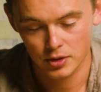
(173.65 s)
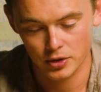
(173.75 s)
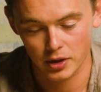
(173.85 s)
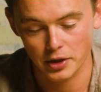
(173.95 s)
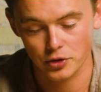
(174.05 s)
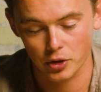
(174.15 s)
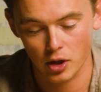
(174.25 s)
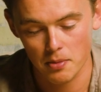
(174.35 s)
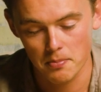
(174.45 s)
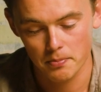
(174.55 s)
Select your
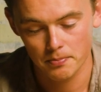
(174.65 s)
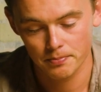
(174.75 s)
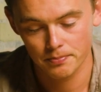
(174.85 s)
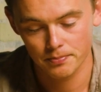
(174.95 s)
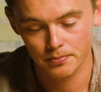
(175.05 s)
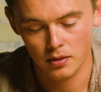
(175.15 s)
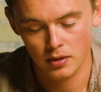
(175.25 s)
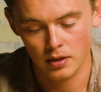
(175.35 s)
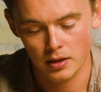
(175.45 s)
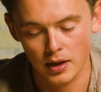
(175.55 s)
club
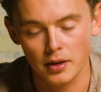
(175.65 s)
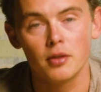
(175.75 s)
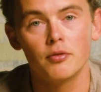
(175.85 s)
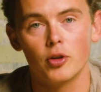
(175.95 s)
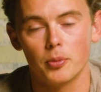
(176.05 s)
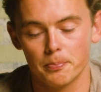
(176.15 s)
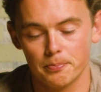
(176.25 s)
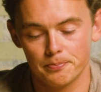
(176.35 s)
and confirm.